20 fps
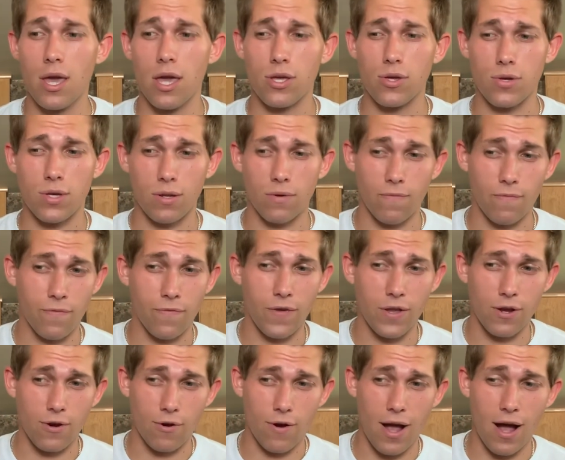you can
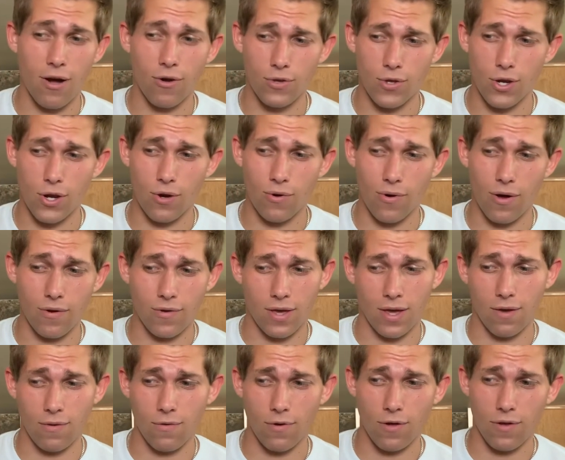figure out,
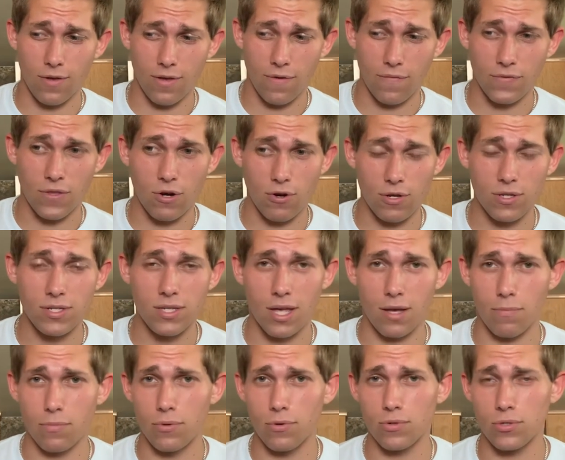okay, well, if there is
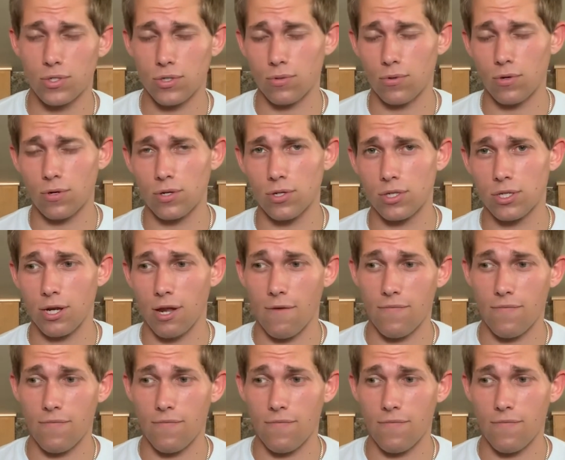that boost shortage,